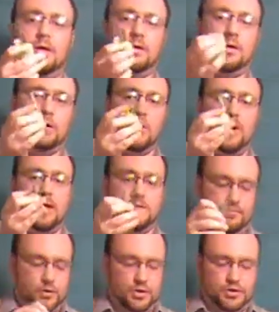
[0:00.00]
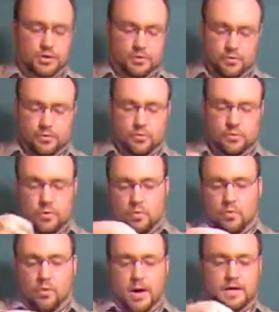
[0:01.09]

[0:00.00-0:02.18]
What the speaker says: You're going to go ahead and push it through right